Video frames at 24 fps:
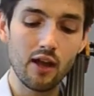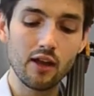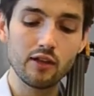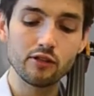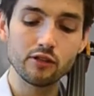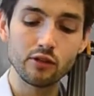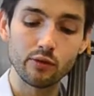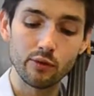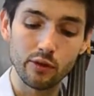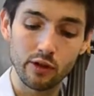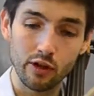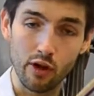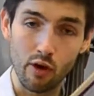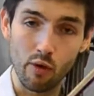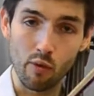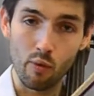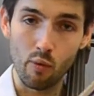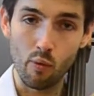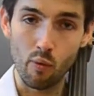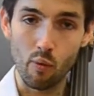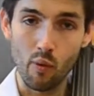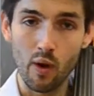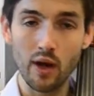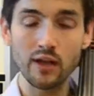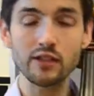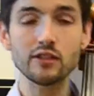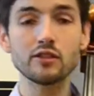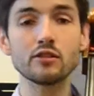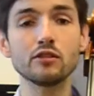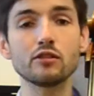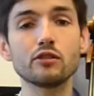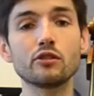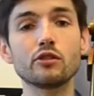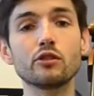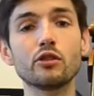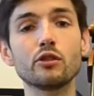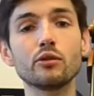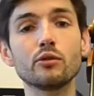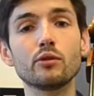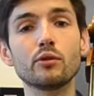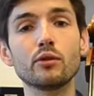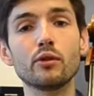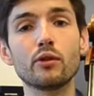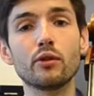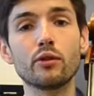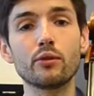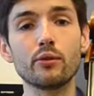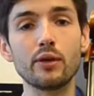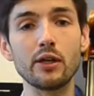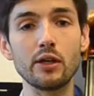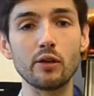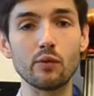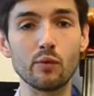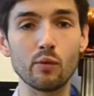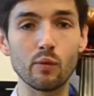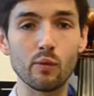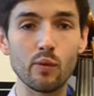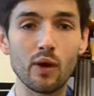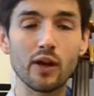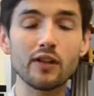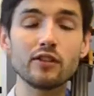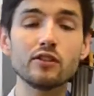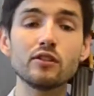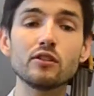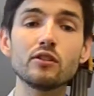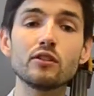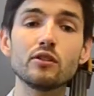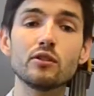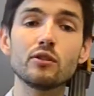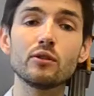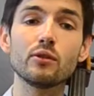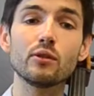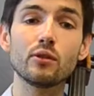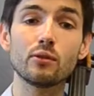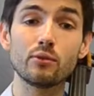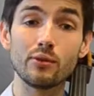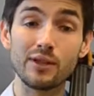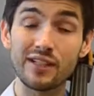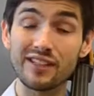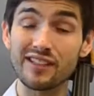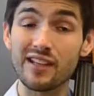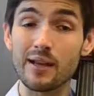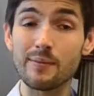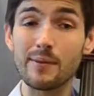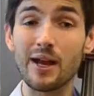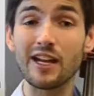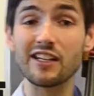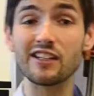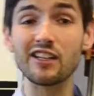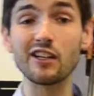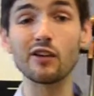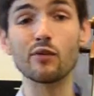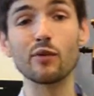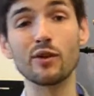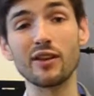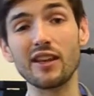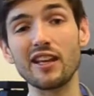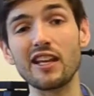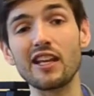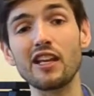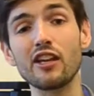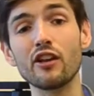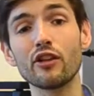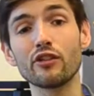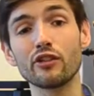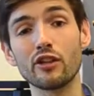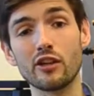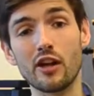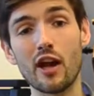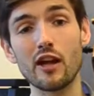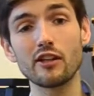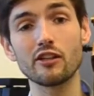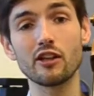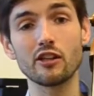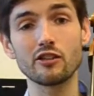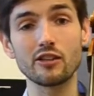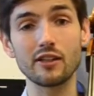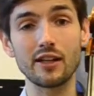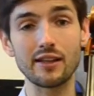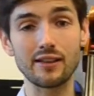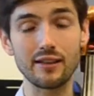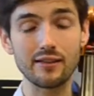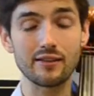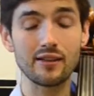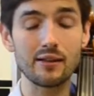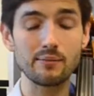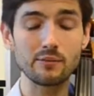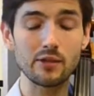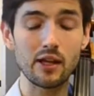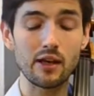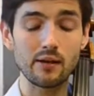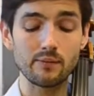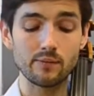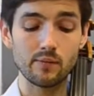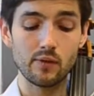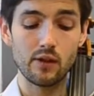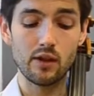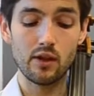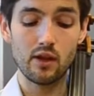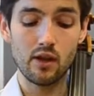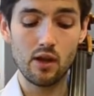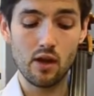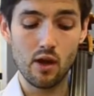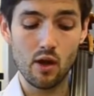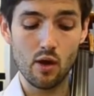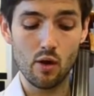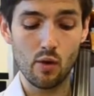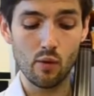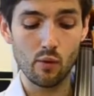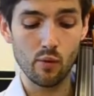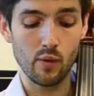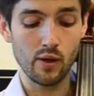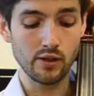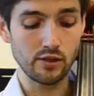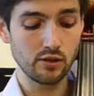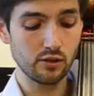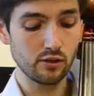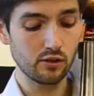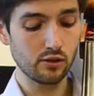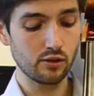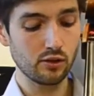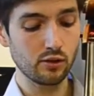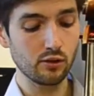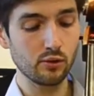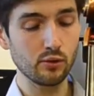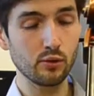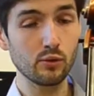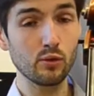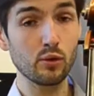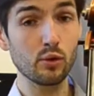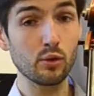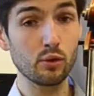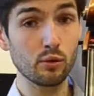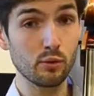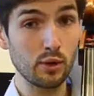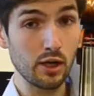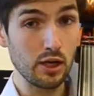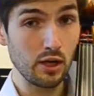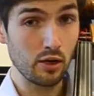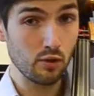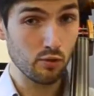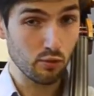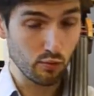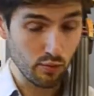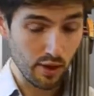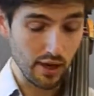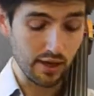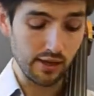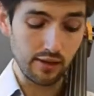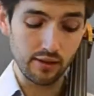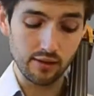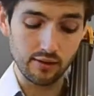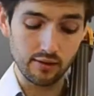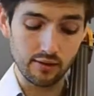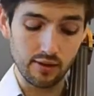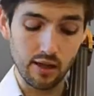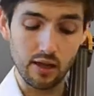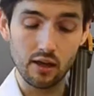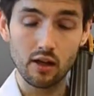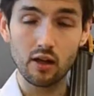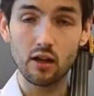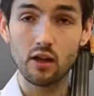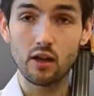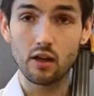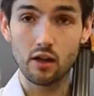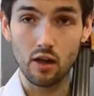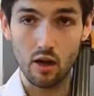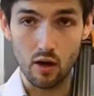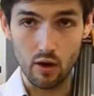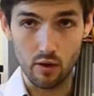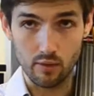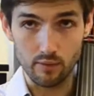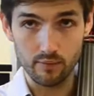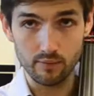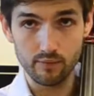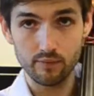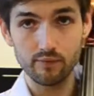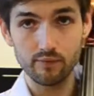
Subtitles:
So we'll go 1, 2, 3, 1, 2, 3. Same idea where the heels are not touching at the same time. 1, 2, 3, ready, set, go.